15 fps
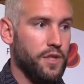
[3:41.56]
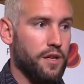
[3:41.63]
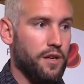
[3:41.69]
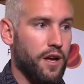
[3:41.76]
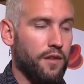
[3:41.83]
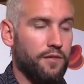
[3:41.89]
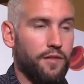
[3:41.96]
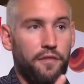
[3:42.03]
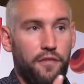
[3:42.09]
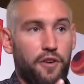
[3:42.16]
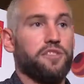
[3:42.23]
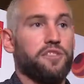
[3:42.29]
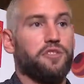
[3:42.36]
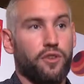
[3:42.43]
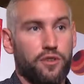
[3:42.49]
a very
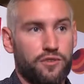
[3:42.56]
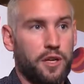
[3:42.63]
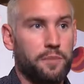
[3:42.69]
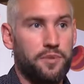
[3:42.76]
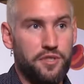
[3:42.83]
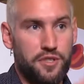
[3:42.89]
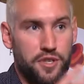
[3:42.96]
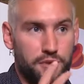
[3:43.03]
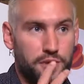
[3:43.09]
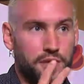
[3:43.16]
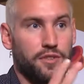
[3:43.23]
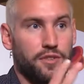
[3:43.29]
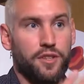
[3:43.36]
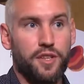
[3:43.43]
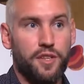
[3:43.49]
strong substitute,
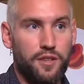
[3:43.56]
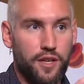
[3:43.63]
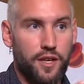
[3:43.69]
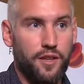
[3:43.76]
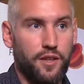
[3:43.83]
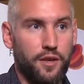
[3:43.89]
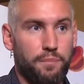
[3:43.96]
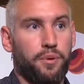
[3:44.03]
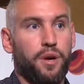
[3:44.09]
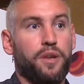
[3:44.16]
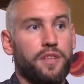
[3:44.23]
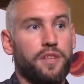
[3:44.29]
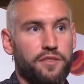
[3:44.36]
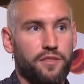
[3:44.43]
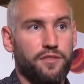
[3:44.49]
given that the, the
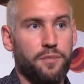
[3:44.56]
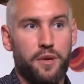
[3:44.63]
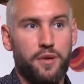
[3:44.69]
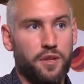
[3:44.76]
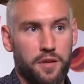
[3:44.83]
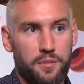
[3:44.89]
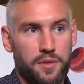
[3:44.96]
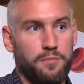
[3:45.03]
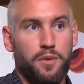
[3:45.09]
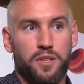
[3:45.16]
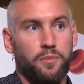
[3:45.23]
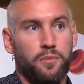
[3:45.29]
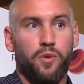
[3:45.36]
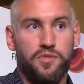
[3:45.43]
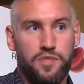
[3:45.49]
process of smoking them is
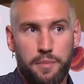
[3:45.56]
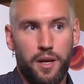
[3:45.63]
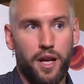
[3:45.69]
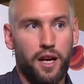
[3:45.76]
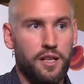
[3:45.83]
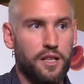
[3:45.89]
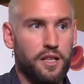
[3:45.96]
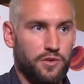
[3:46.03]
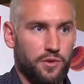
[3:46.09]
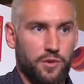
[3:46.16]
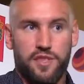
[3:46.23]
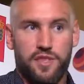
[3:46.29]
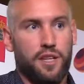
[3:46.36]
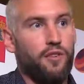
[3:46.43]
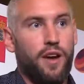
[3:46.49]
much more similar to a
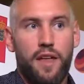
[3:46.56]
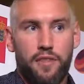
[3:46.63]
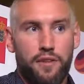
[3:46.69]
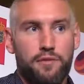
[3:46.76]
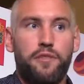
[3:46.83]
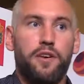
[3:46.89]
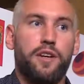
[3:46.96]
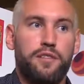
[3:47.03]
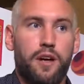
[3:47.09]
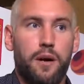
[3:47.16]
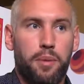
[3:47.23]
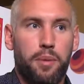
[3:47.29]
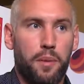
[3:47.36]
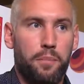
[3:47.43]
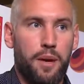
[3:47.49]
cigarette than, for
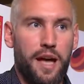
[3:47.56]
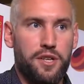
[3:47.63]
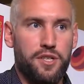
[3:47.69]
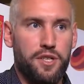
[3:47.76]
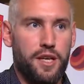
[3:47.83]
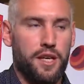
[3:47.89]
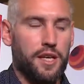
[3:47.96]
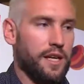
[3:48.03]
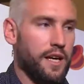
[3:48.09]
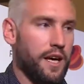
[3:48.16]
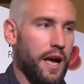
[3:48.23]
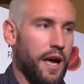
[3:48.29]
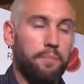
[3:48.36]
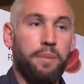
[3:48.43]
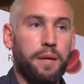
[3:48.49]
example, a patch, uh,
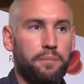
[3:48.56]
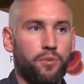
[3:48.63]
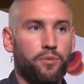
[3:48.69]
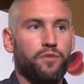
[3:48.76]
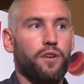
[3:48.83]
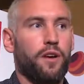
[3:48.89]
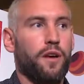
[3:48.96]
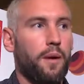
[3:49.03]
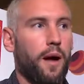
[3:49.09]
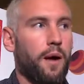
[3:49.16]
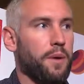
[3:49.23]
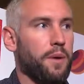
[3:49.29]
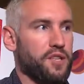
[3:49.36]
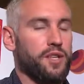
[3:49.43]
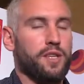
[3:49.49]
and people are
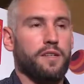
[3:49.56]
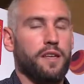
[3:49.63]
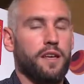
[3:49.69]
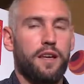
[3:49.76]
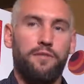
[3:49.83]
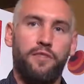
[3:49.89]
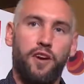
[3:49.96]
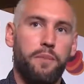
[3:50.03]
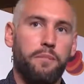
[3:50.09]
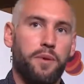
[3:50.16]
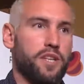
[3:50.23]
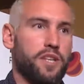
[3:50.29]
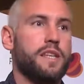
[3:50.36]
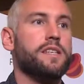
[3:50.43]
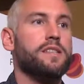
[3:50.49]
much, find it
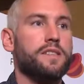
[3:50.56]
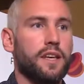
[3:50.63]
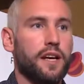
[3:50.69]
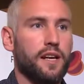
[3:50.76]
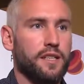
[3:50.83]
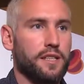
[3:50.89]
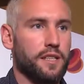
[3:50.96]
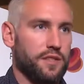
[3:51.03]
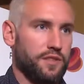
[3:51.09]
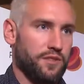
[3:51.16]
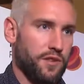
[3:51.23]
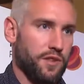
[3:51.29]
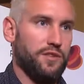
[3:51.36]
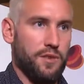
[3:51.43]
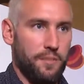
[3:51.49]
much easier
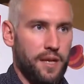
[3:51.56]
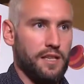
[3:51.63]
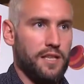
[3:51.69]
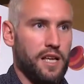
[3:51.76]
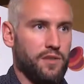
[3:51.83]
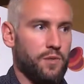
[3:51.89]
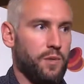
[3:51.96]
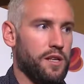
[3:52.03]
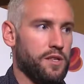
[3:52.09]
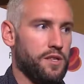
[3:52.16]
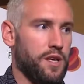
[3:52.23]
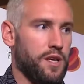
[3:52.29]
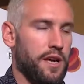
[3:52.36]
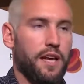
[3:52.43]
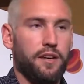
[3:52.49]
to, to make that
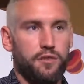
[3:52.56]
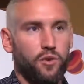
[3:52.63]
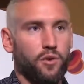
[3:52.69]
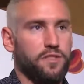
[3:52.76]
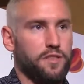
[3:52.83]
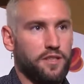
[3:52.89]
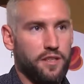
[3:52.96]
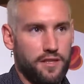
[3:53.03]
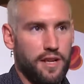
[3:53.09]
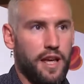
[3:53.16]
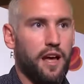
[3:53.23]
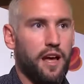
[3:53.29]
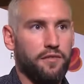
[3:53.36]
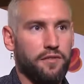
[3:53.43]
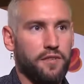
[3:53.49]
switch. And of course it doesn't
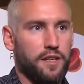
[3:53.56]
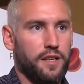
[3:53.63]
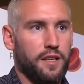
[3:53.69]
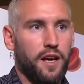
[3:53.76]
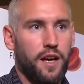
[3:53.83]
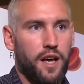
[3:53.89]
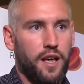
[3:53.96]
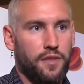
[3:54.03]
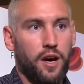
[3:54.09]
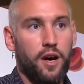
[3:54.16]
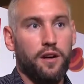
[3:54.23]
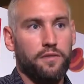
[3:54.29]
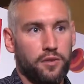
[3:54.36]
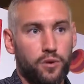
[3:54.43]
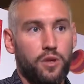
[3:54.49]
have uh, the
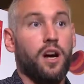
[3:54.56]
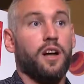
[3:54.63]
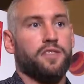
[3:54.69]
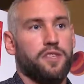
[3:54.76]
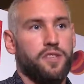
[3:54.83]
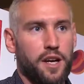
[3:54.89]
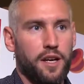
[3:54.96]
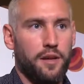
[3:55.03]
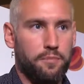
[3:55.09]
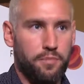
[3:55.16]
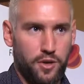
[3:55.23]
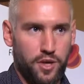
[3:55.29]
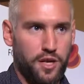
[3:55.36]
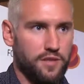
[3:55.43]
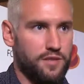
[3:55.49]
harmful carcinogenic
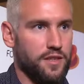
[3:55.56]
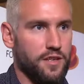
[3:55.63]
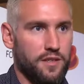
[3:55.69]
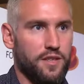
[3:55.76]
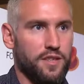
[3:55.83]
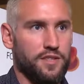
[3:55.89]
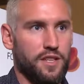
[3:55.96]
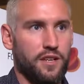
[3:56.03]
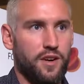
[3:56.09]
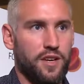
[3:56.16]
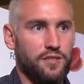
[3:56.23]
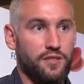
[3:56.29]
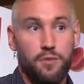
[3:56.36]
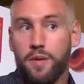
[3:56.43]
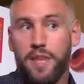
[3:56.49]
products that, that
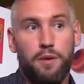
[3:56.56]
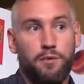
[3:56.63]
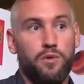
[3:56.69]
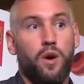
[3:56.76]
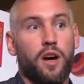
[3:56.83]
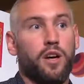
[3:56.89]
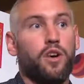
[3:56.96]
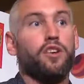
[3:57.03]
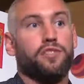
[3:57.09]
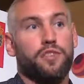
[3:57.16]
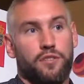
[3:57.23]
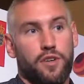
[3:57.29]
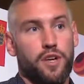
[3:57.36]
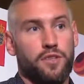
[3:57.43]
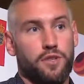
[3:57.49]
cigarettes do. But that was quite a
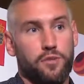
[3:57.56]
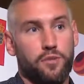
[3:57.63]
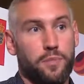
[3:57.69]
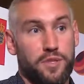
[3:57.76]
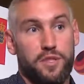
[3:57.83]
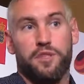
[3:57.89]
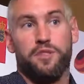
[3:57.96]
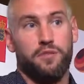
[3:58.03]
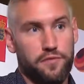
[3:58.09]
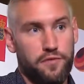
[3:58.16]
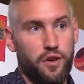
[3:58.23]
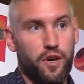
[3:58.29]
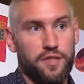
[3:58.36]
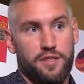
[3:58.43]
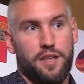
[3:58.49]
controversial position
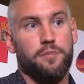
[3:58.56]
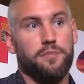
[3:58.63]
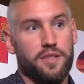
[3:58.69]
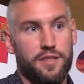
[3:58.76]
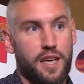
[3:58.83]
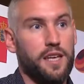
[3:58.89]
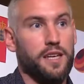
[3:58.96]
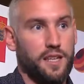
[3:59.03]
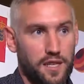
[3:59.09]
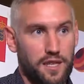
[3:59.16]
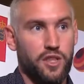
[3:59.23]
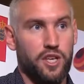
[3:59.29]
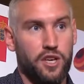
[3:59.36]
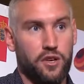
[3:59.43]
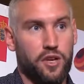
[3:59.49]
for our team to take in
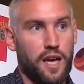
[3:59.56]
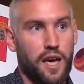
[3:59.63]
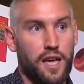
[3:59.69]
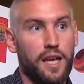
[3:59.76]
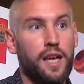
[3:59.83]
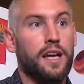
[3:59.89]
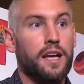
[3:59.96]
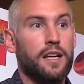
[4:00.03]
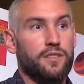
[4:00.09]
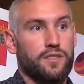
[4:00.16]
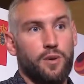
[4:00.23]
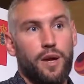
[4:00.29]
the U K, to